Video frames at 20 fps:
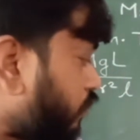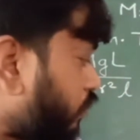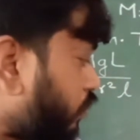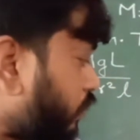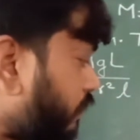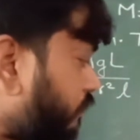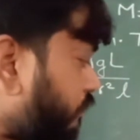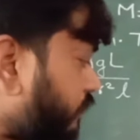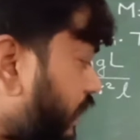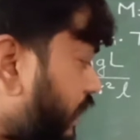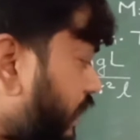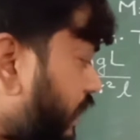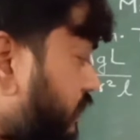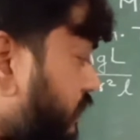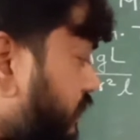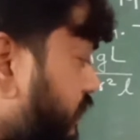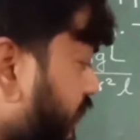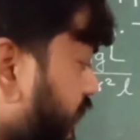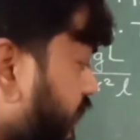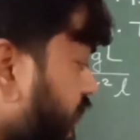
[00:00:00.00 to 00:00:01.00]
If the
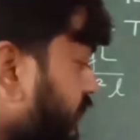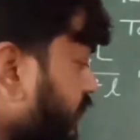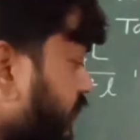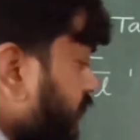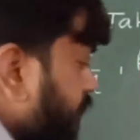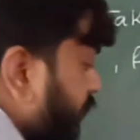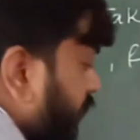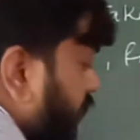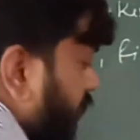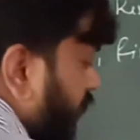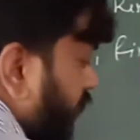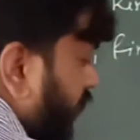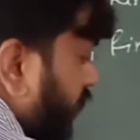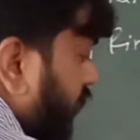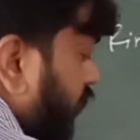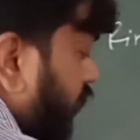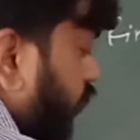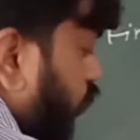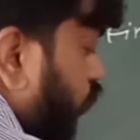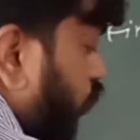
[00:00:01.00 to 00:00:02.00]
answer is in
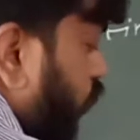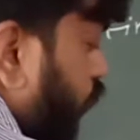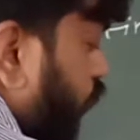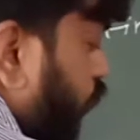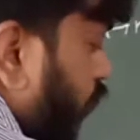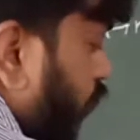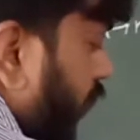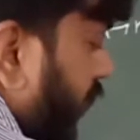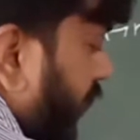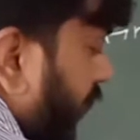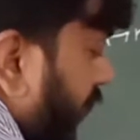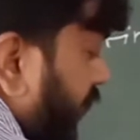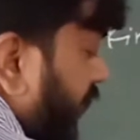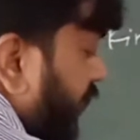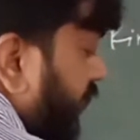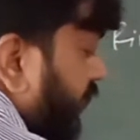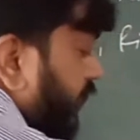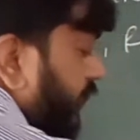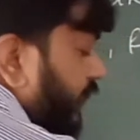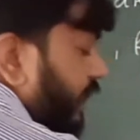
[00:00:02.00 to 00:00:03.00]
between 2.9
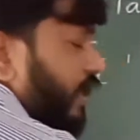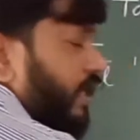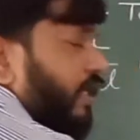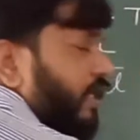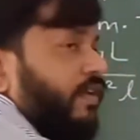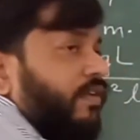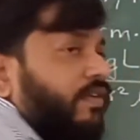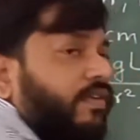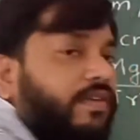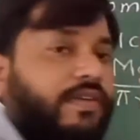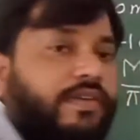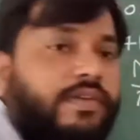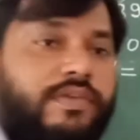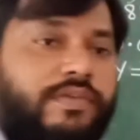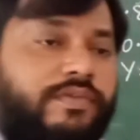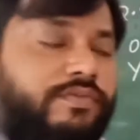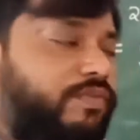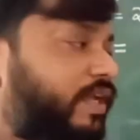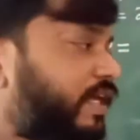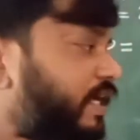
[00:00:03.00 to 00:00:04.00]
and
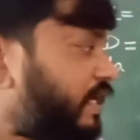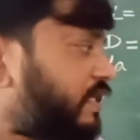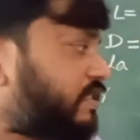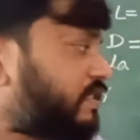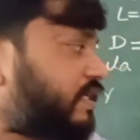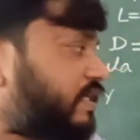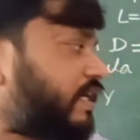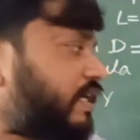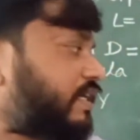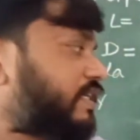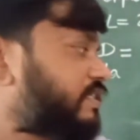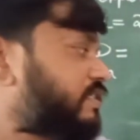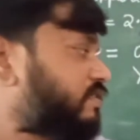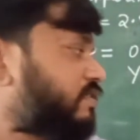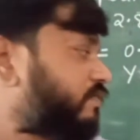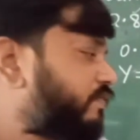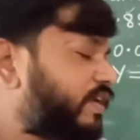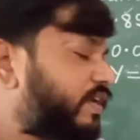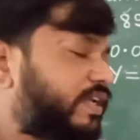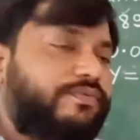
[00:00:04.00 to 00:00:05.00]
3, we can say it
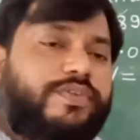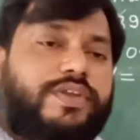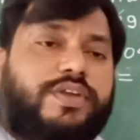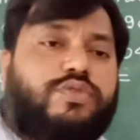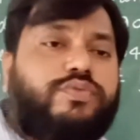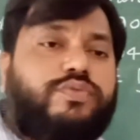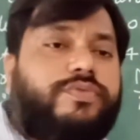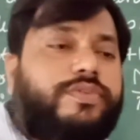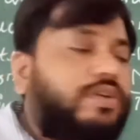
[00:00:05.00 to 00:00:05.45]
is, we